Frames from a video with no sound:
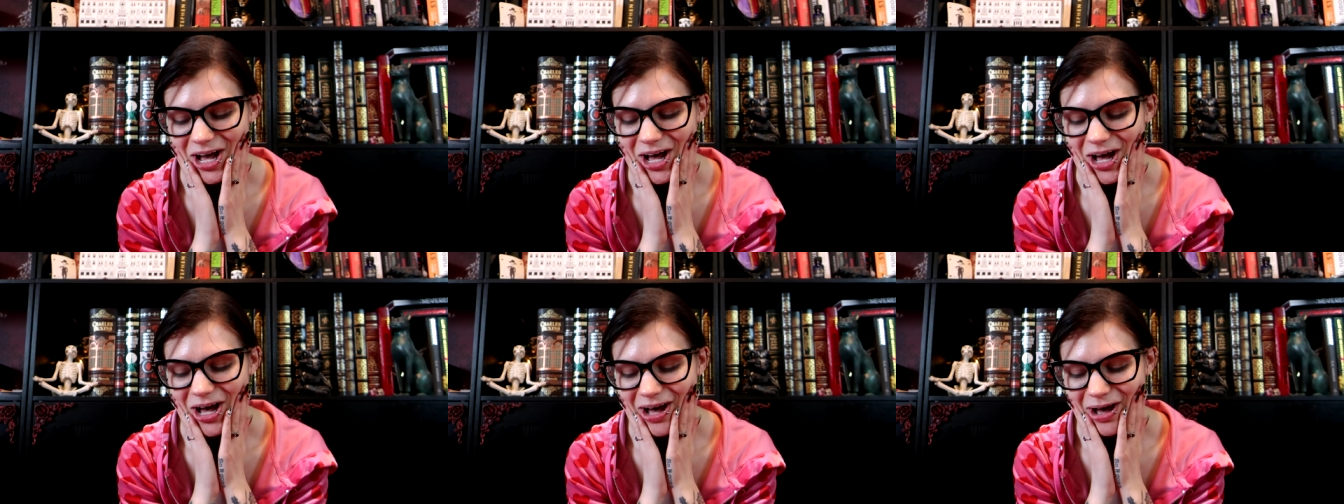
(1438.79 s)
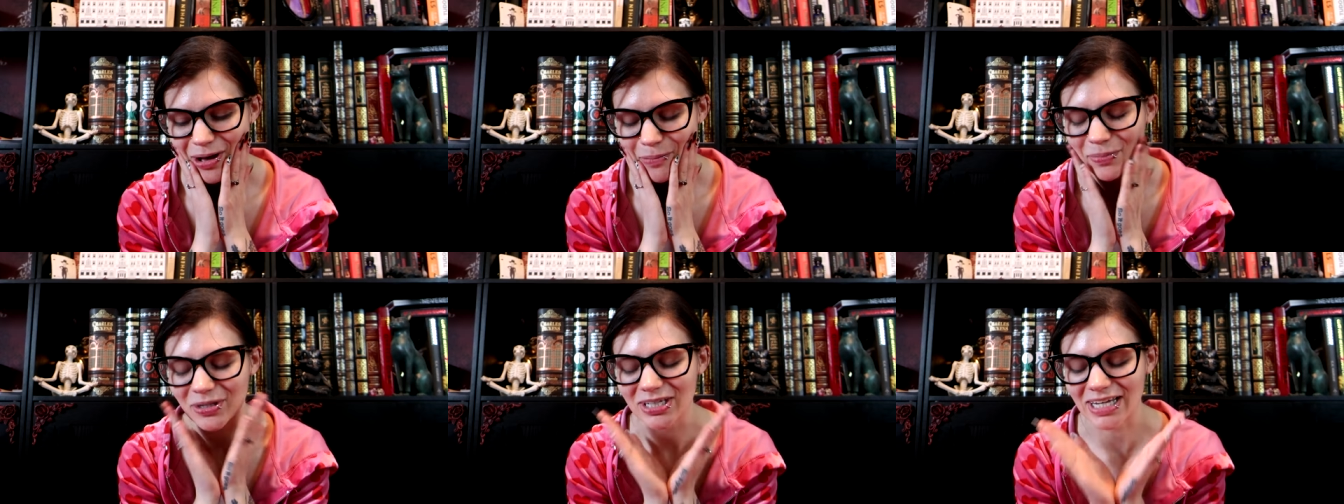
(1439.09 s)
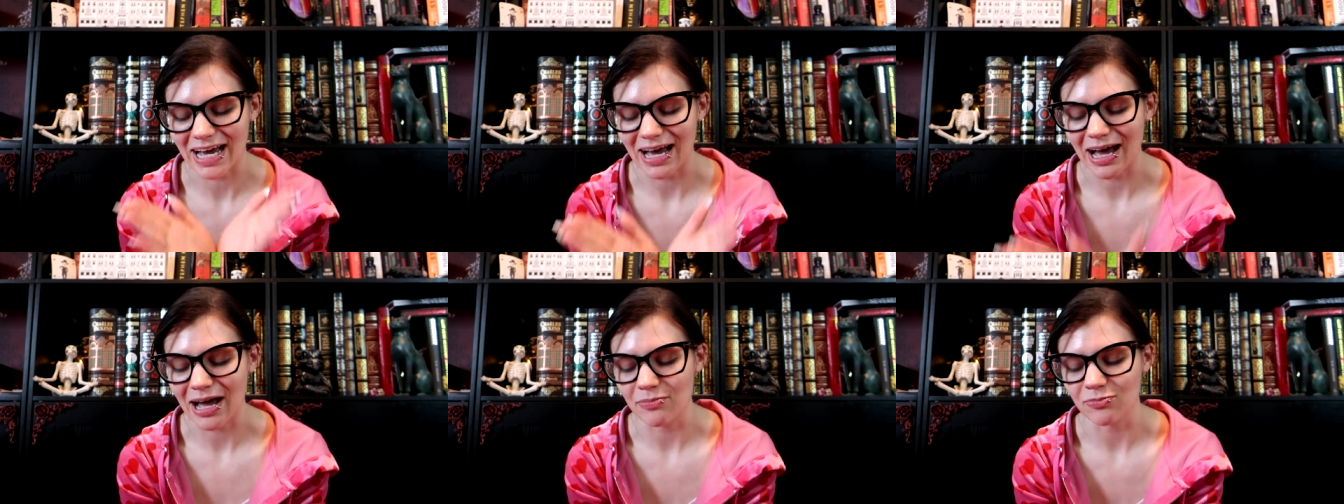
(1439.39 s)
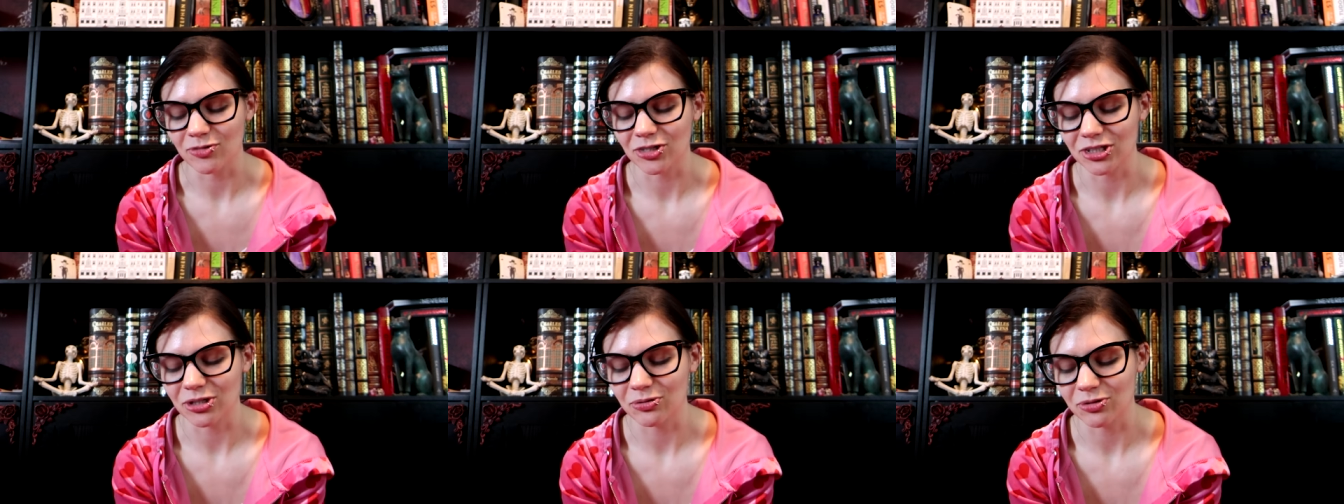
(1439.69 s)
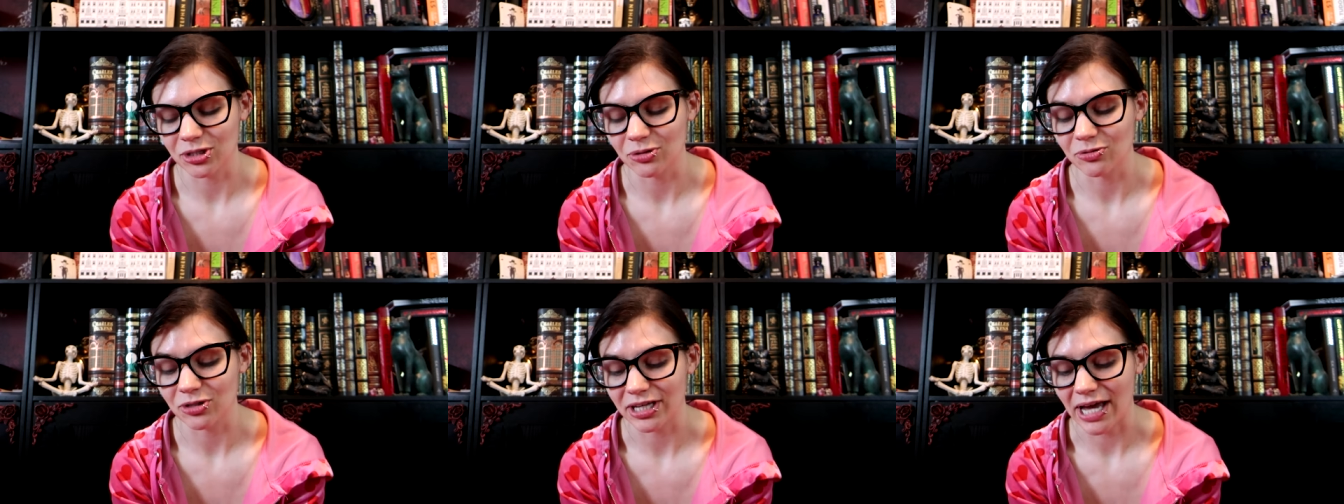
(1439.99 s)
Um, but yeah, I'm really,
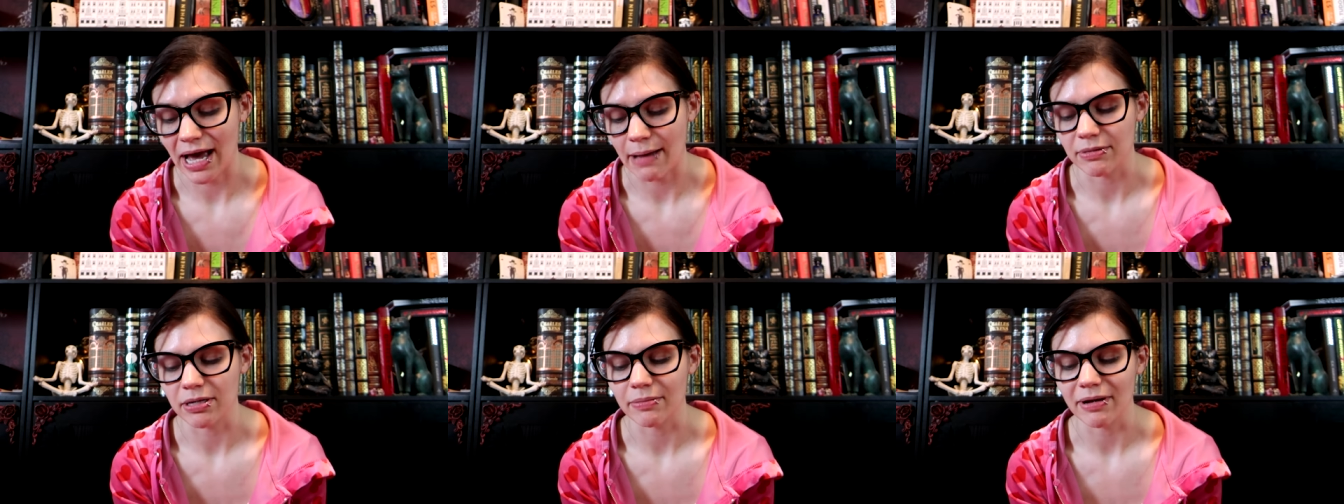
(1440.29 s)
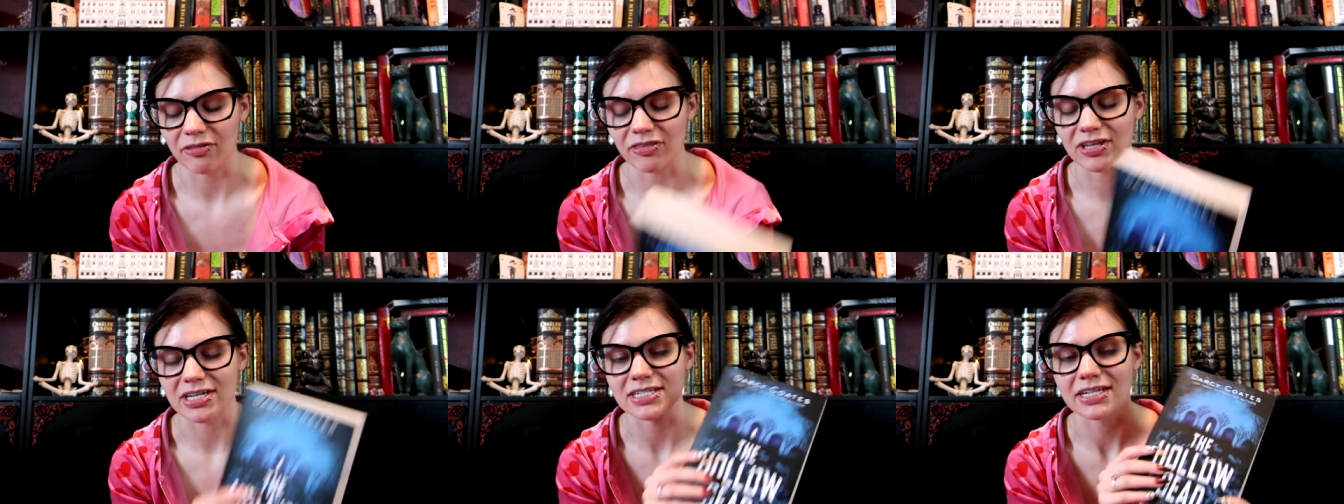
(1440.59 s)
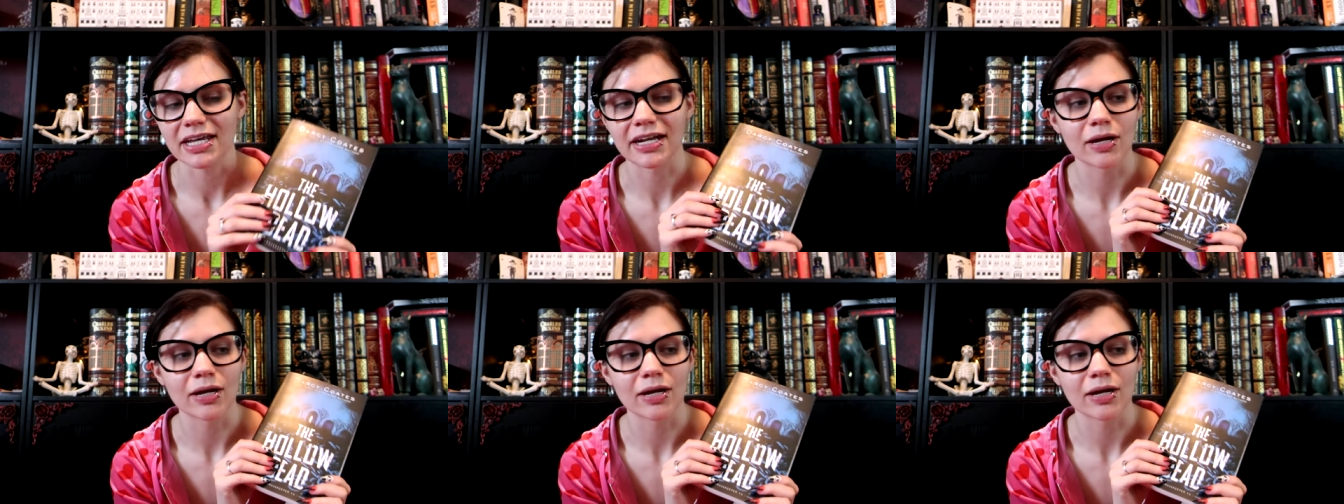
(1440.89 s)
really, really happy about this.